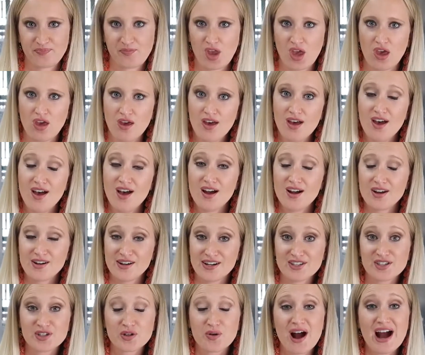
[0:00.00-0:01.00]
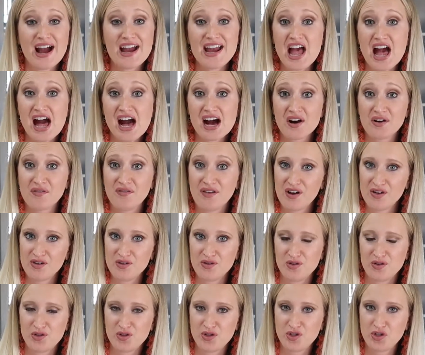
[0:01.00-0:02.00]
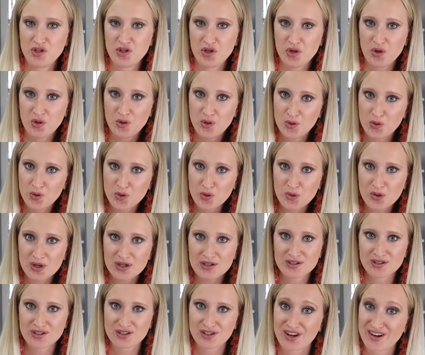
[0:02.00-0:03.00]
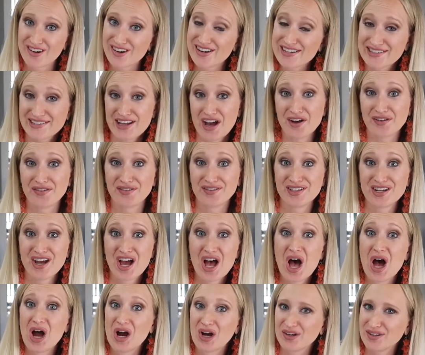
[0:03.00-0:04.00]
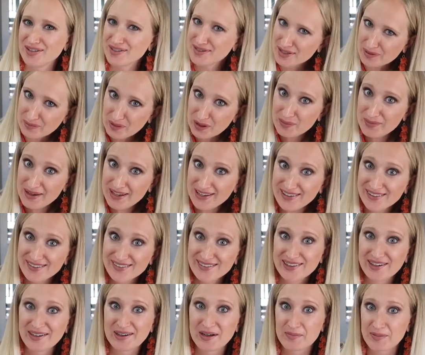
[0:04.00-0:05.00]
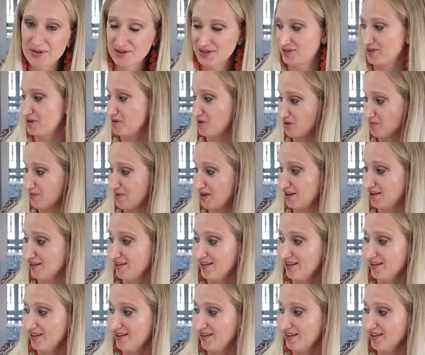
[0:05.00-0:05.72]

All right, so I have 2 securities left. Are you still with me? I hope you're still with me.